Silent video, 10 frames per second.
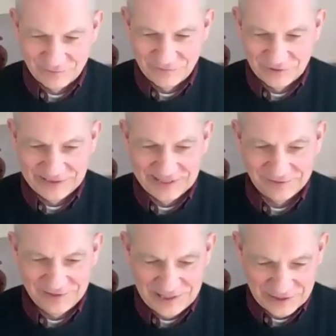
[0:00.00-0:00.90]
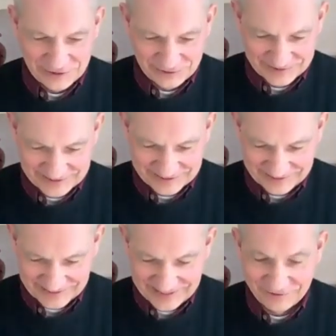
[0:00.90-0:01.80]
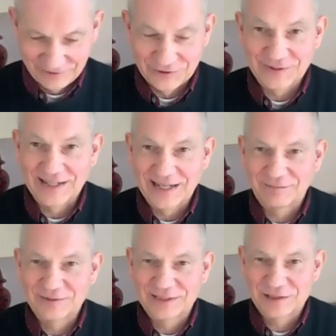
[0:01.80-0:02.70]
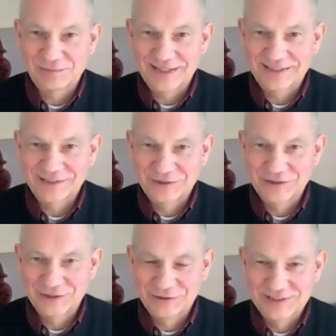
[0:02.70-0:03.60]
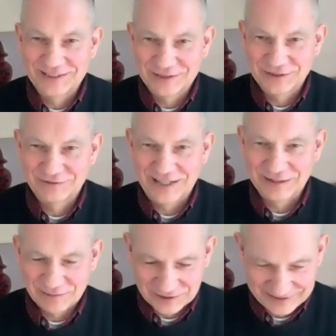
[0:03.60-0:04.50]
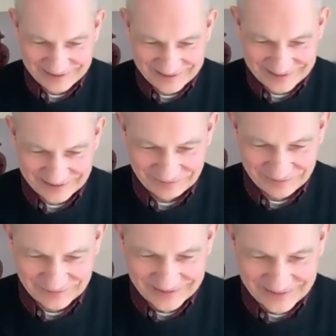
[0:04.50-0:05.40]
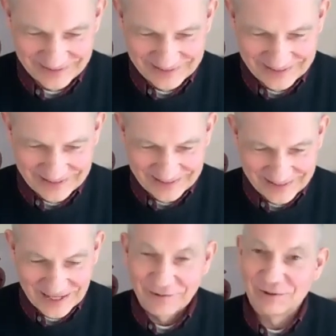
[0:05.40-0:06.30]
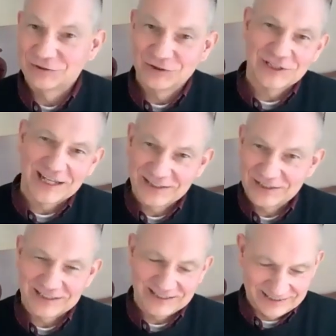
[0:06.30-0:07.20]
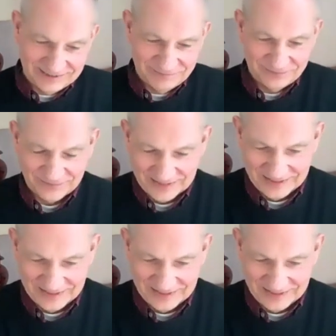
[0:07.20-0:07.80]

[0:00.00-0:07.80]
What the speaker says: hopefully this video interview helps in spreading the good news and the good vibes. I want to change to